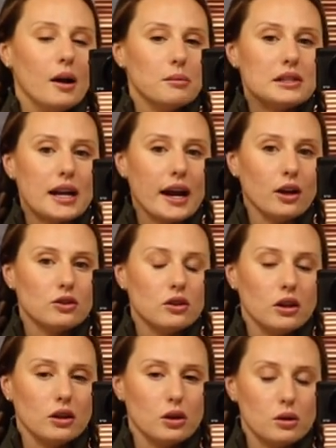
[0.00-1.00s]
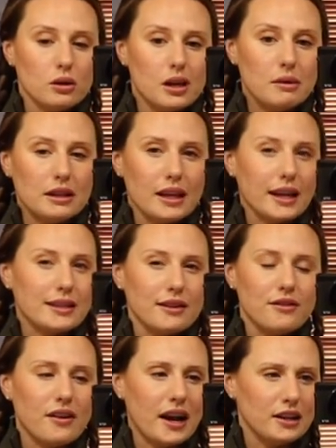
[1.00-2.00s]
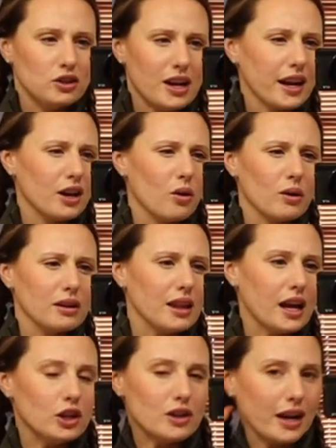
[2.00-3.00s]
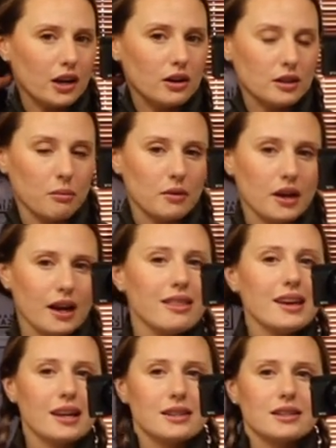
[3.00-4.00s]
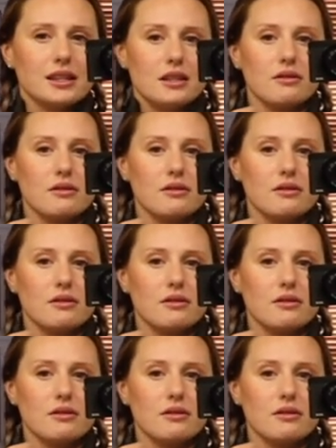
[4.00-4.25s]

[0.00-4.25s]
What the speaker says: style to the Lululemon like Define jacket or a Line jacket or something. I think it's the